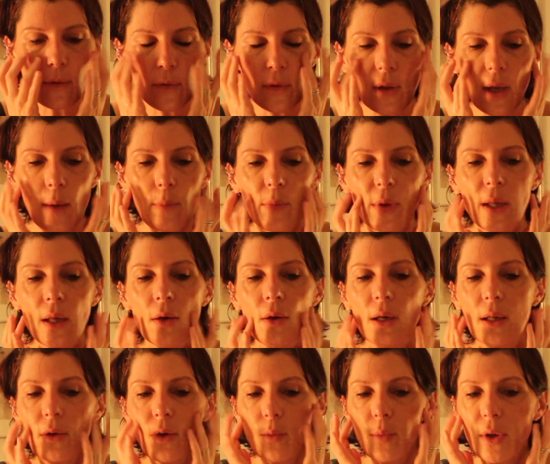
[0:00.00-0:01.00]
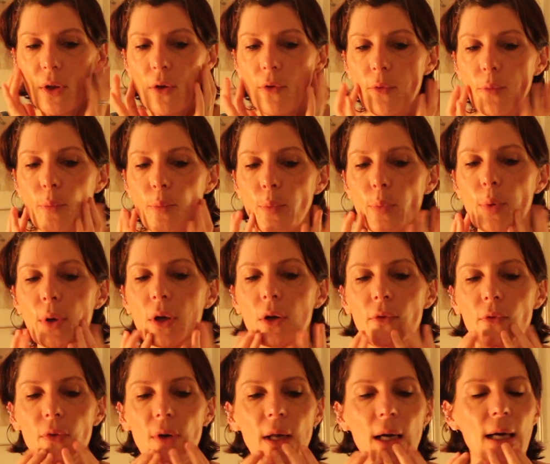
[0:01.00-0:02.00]
of tapping, a little bit of
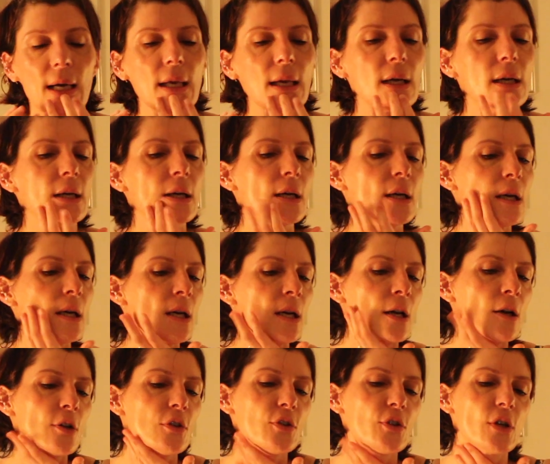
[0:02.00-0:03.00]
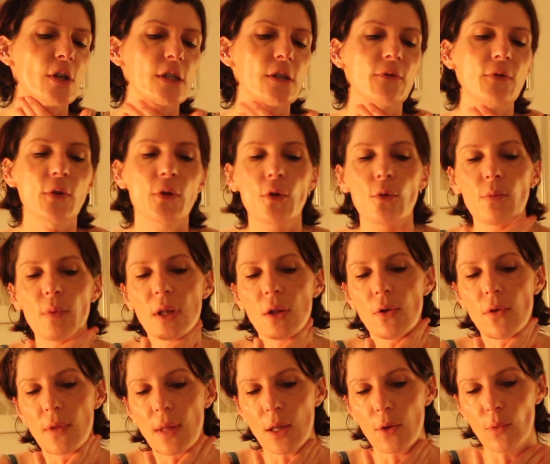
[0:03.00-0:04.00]
butterfly, just for the
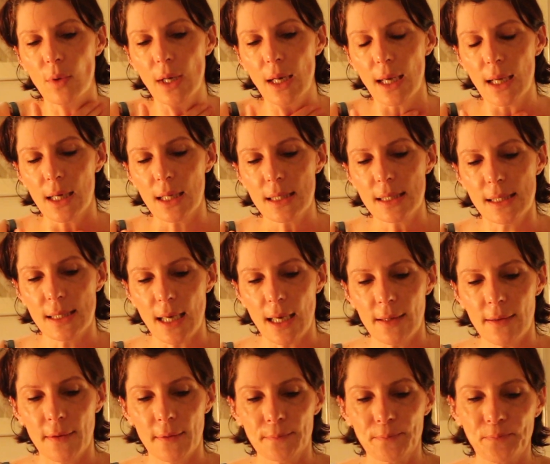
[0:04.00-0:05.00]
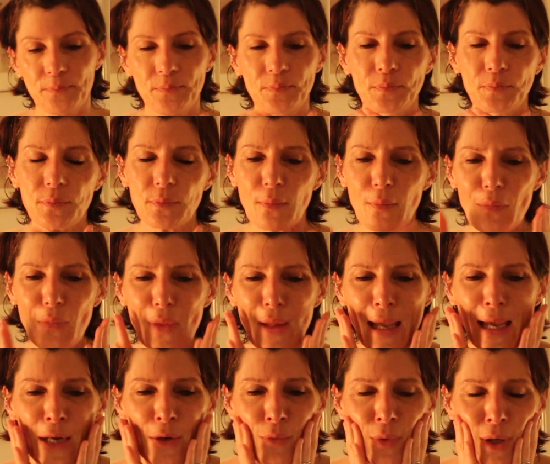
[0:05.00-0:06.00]
minute, and we let it set.
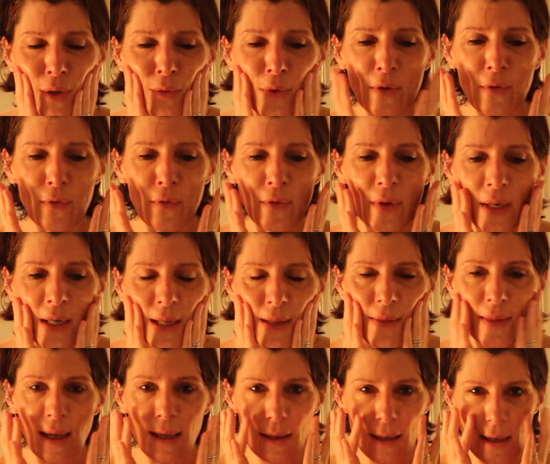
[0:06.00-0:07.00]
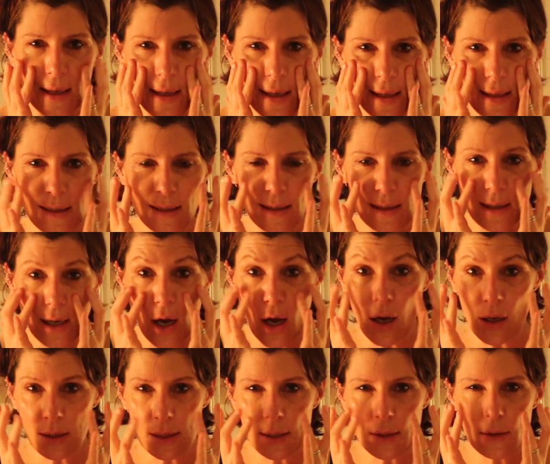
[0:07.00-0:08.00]
And when we feel it that it's
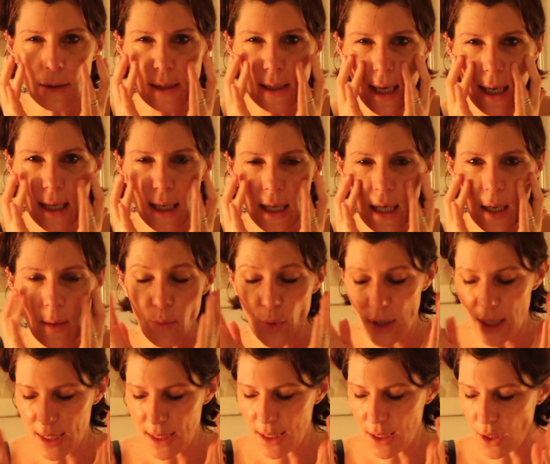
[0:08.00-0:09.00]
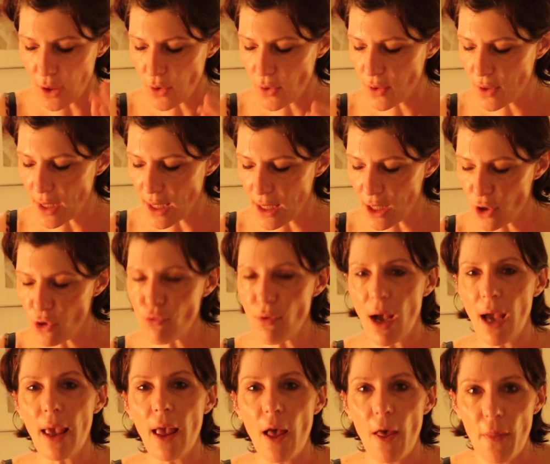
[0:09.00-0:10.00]
also tacky, but it's not totally
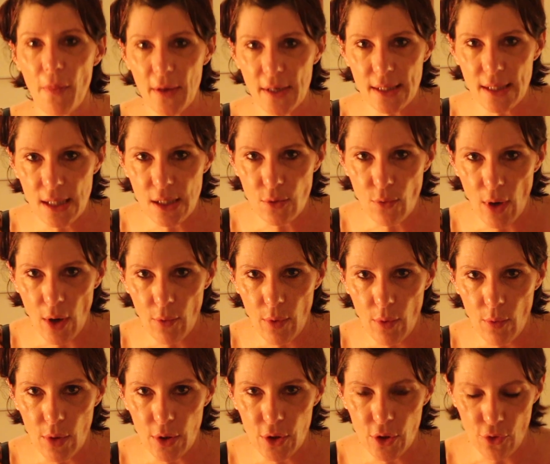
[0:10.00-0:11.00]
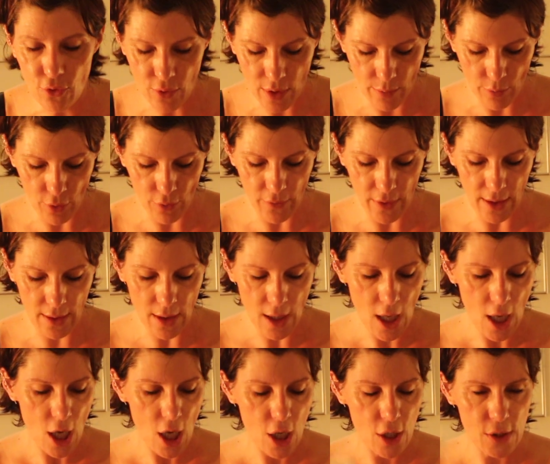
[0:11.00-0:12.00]
dry, this is where we want to remove it.
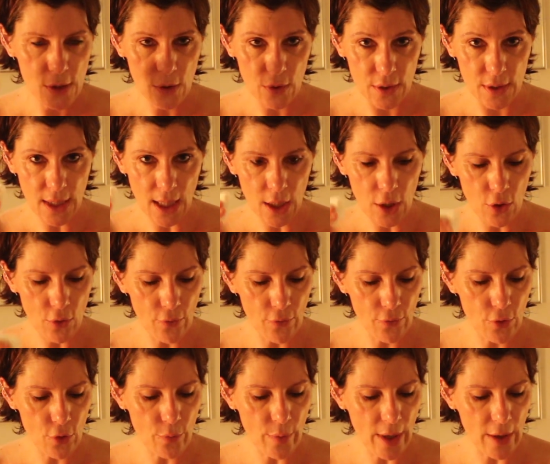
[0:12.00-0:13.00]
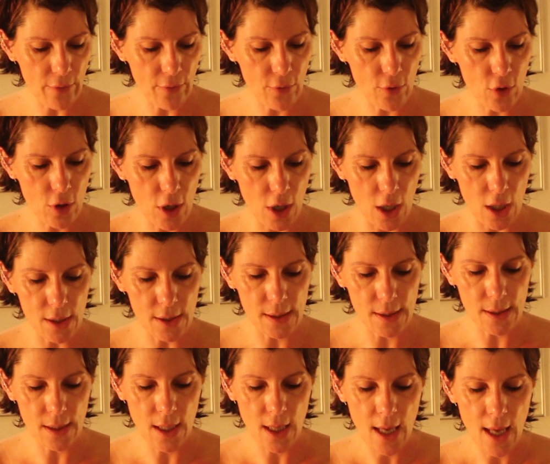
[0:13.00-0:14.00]
So take your 4x4
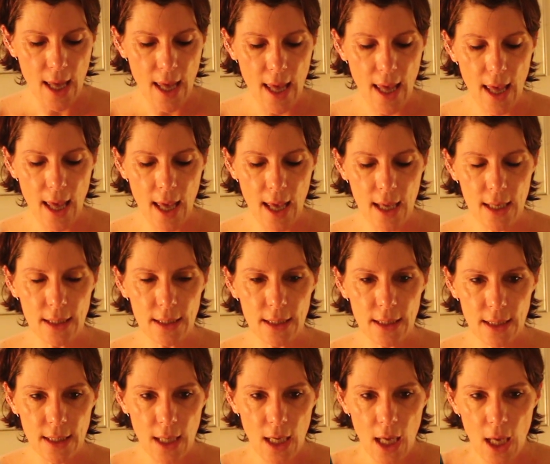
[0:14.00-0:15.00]
gauze and